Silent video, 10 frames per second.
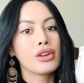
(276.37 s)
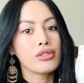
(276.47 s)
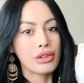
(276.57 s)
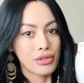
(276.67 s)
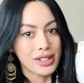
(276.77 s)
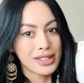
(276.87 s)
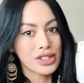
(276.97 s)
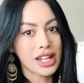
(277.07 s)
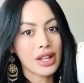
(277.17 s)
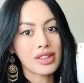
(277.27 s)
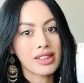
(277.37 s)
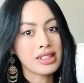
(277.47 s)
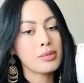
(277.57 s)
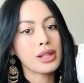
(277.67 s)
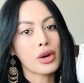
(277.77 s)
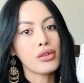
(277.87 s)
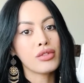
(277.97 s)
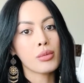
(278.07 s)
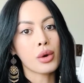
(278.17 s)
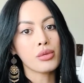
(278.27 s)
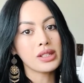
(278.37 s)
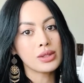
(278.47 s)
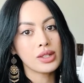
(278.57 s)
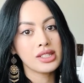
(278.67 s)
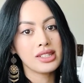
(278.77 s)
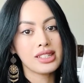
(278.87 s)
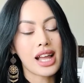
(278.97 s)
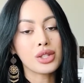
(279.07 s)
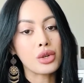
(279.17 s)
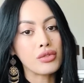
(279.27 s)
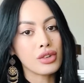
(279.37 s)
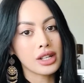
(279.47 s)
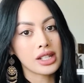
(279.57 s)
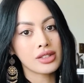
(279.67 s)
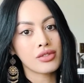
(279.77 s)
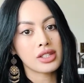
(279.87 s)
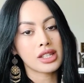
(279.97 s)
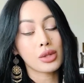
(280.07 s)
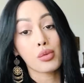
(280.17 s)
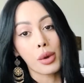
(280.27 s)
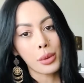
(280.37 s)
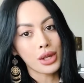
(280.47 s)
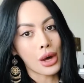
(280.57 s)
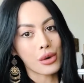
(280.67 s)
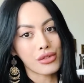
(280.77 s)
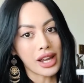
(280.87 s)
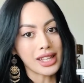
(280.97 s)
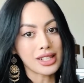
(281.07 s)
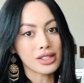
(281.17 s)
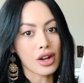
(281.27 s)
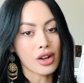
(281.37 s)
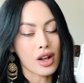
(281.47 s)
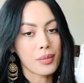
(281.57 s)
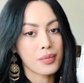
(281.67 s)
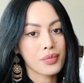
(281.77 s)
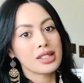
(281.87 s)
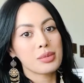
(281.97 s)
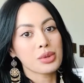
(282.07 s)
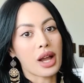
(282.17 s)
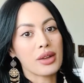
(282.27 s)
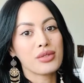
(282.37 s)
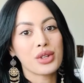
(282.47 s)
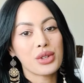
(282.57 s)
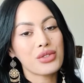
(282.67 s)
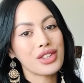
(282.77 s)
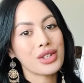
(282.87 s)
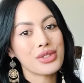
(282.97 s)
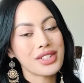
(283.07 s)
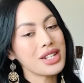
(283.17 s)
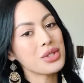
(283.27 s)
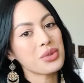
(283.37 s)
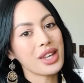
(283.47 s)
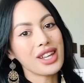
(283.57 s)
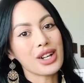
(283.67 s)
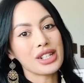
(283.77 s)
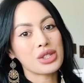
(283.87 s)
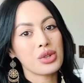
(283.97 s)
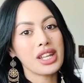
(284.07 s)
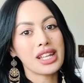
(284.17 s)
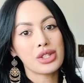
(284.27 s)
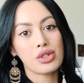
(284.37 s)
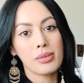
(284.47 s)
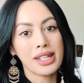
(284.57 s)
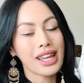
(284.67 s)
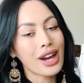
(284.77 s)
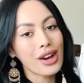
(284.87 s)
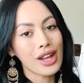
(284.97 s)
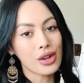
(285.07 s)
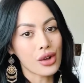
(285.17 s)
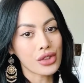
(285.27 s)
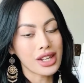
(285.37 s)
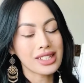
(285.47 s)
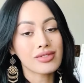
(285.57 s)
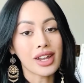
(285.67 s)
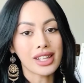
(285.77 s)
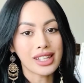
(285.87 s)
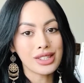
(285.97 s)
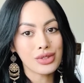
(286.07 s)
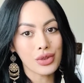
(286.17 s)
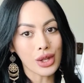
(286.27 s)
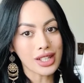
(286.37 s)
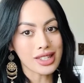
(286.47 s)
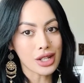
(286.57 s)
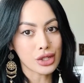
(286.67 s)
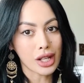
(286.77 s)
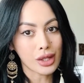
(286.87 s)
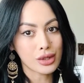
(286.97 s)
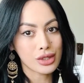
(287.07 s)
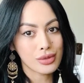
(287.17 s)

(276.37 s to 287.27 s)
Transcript: Feel free to check out the links below for more resources, and don't forget to visit cauerviolins.com. Subscribe for new videos each week on string instrument care and all things violins, violas, and cellos.